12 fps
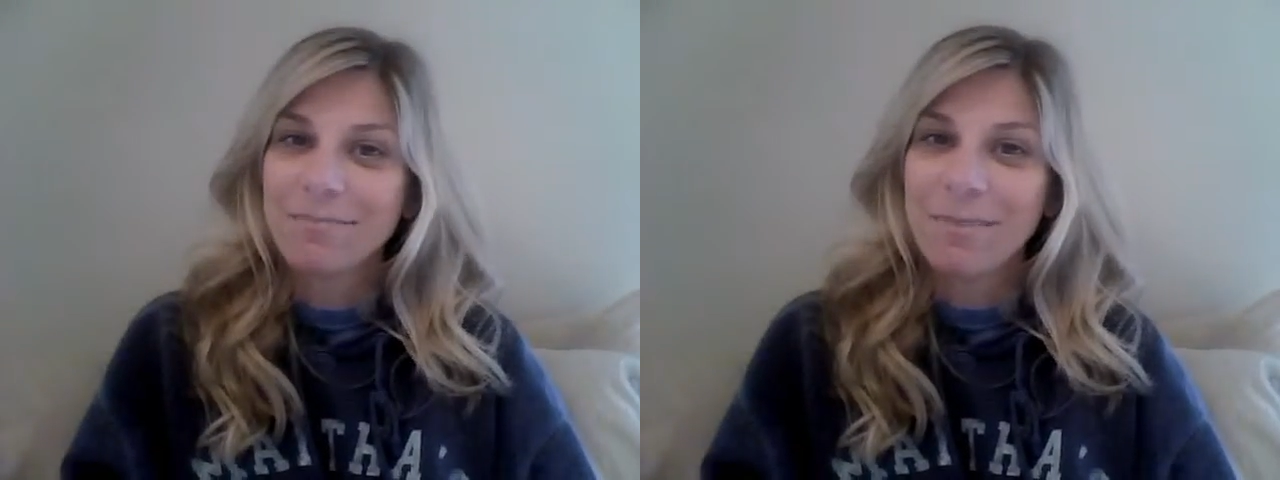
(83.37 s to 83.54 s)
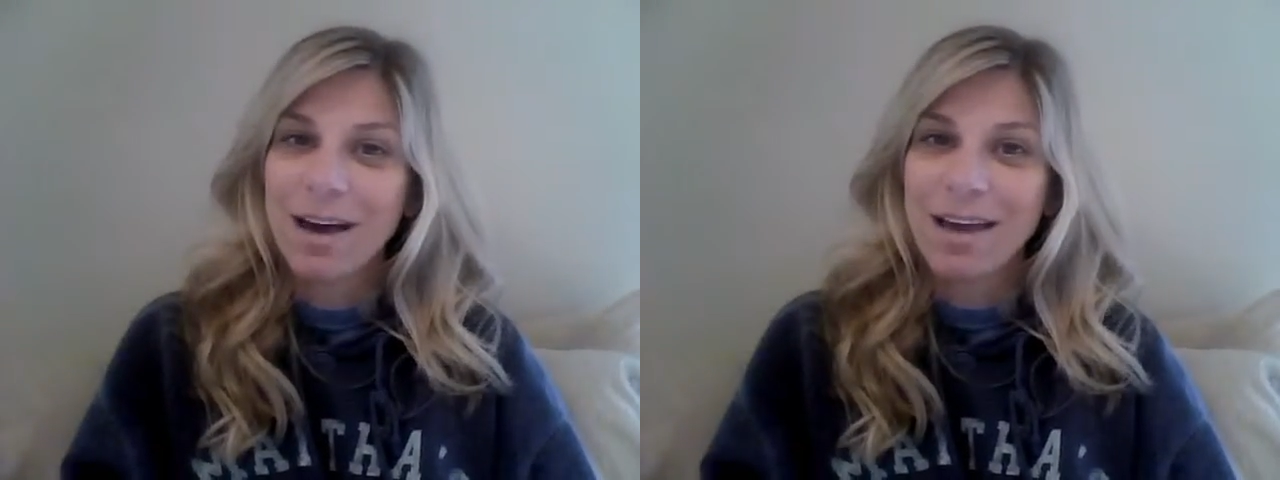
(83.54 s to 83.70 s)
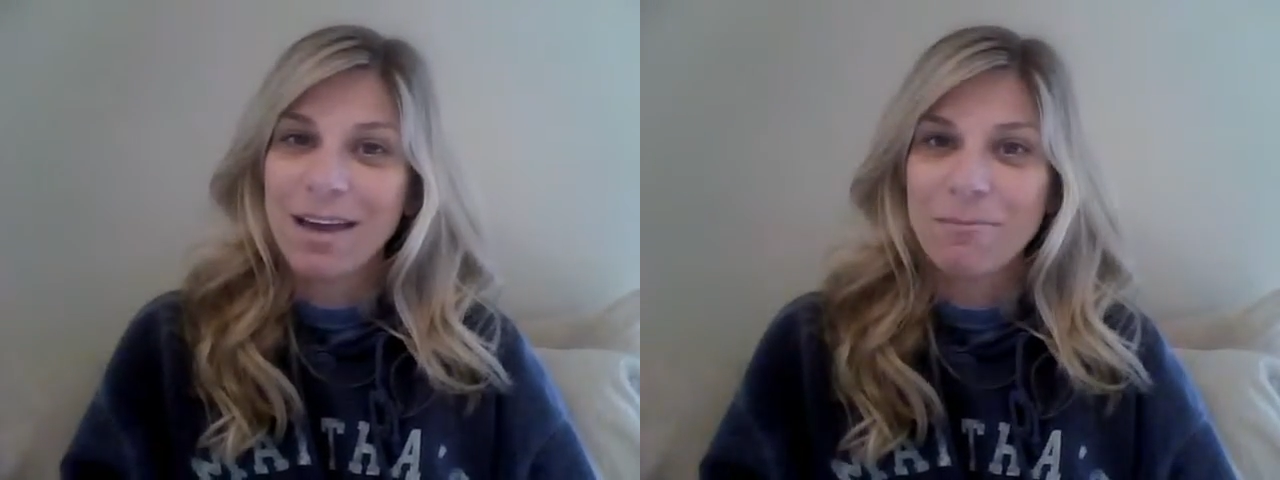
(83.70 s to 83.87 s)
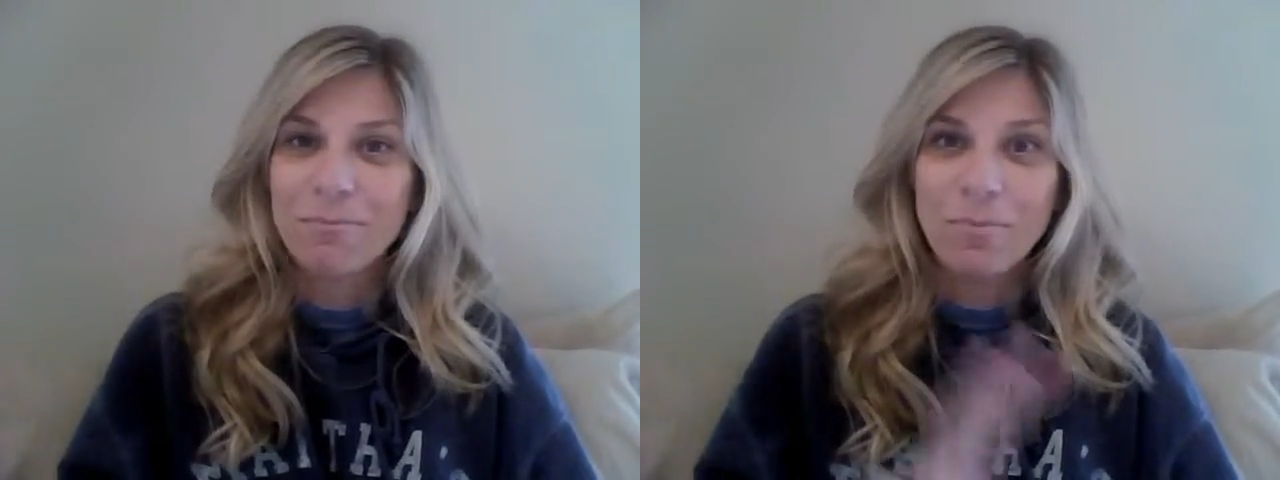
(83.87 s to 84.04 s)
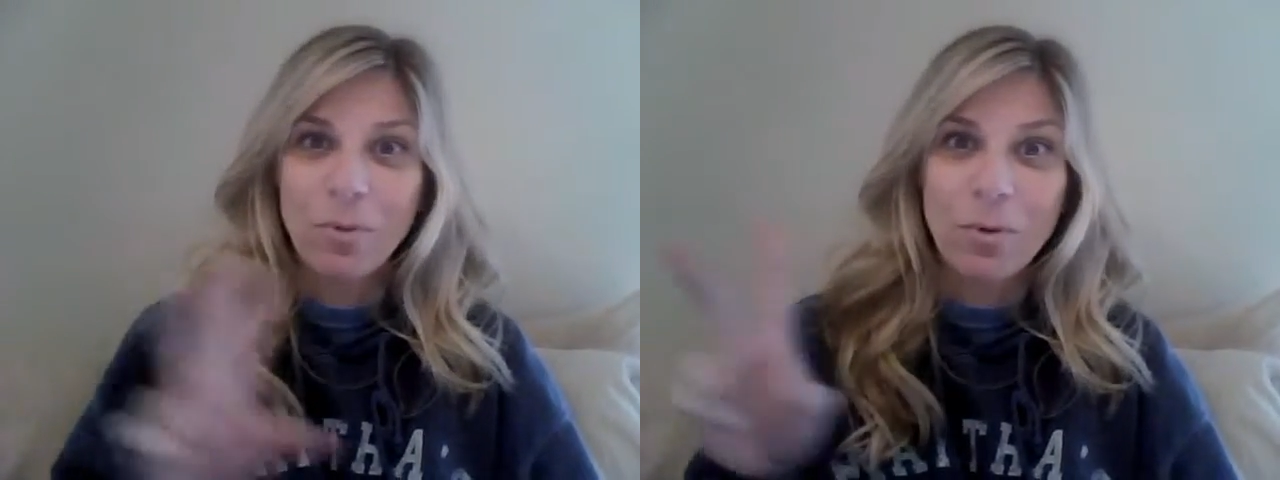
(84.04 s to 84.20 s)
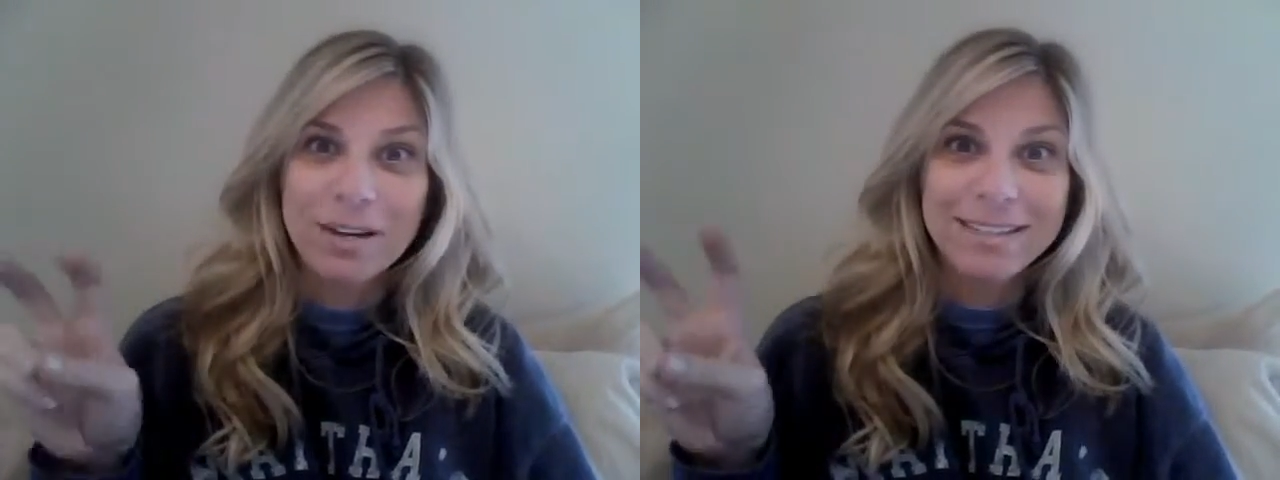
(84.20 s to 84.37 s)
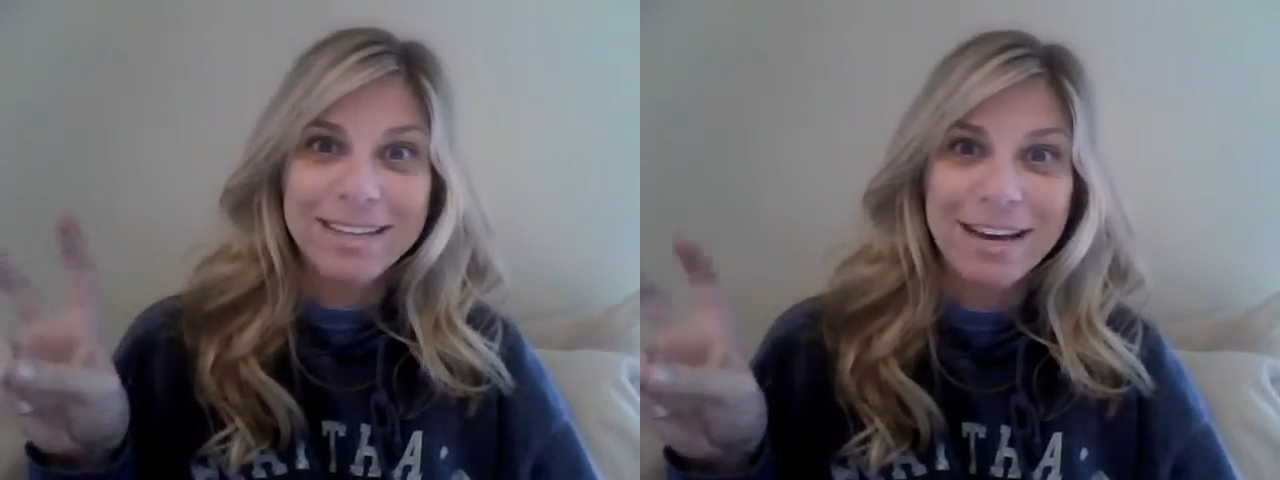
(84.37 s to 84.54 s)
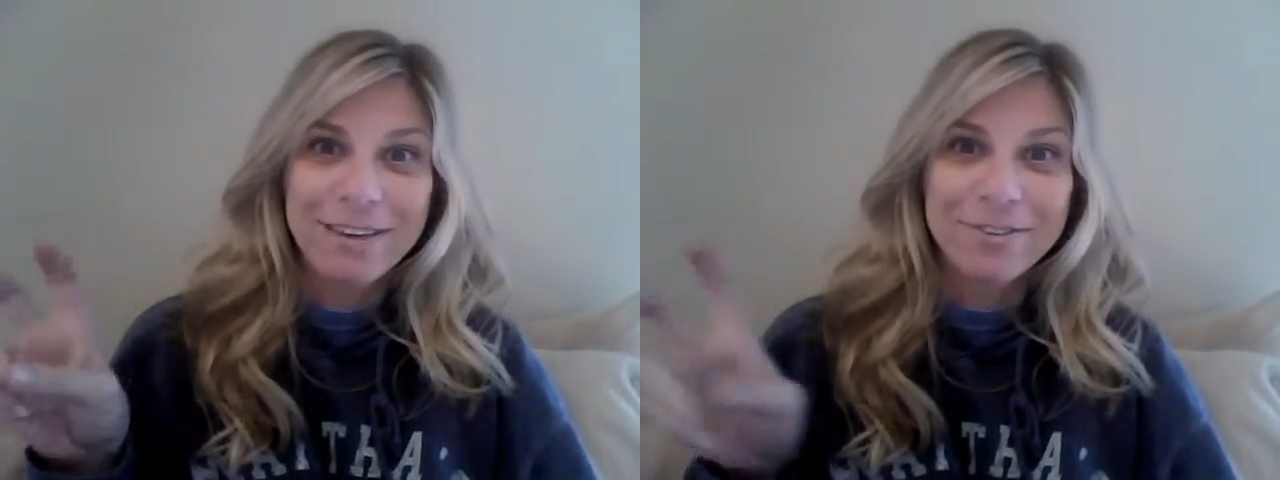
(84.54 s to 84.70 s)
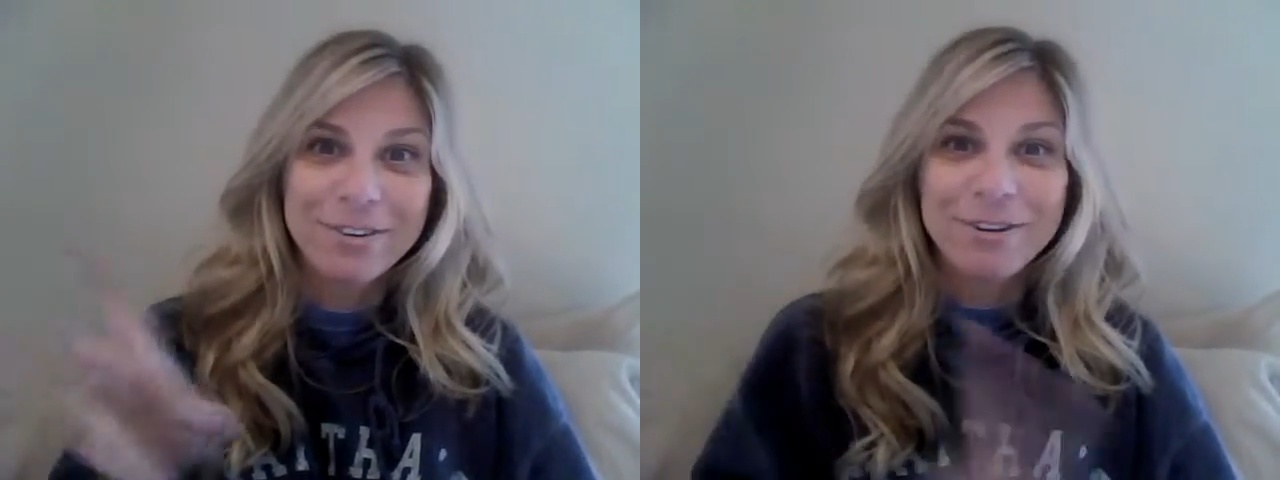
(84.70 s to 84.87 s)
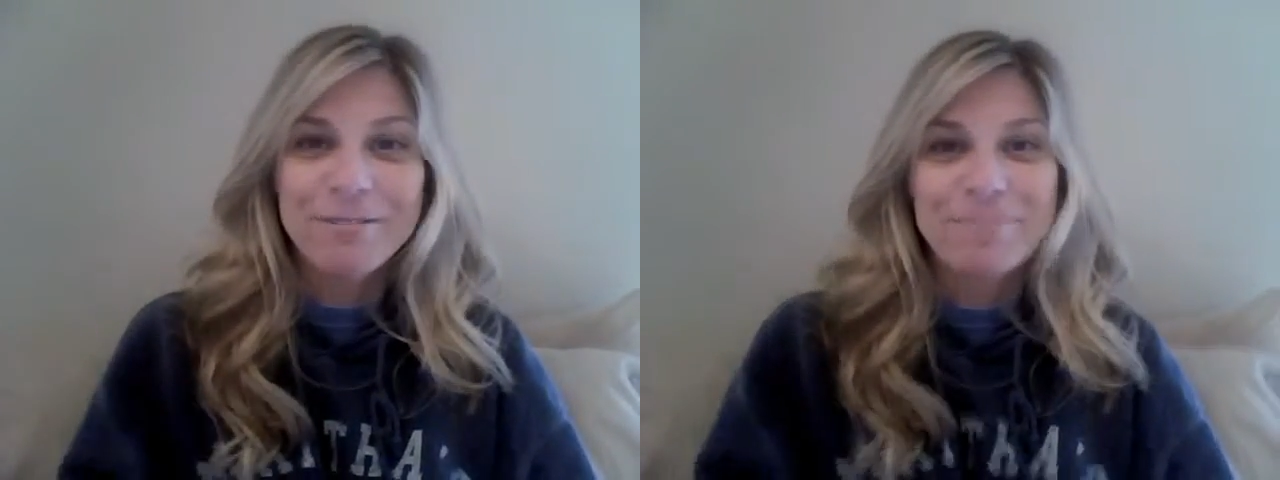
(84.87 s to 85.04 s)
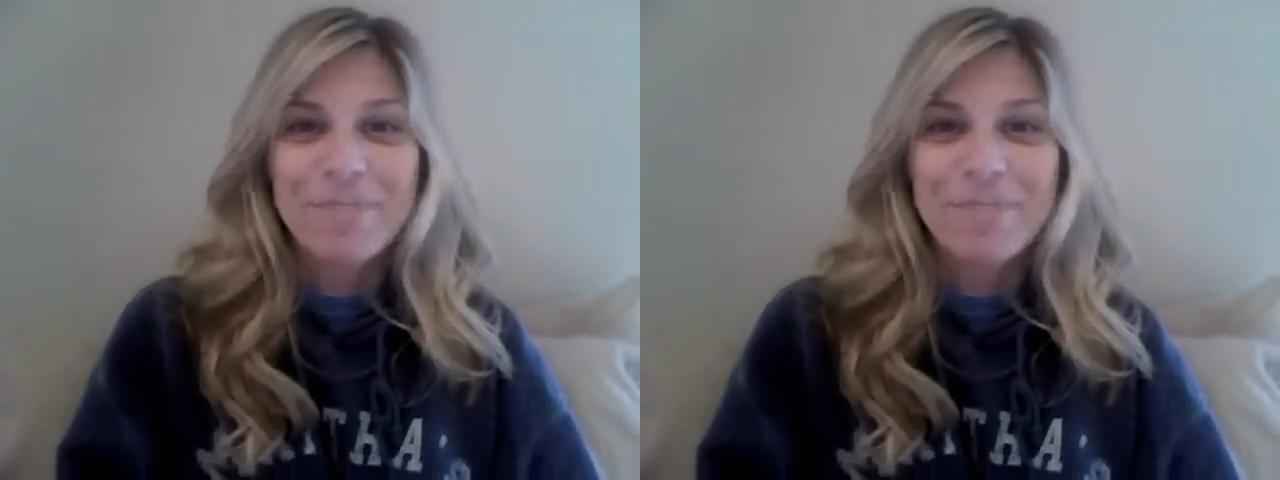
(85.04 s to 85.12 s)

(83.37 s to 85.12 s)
my boys after.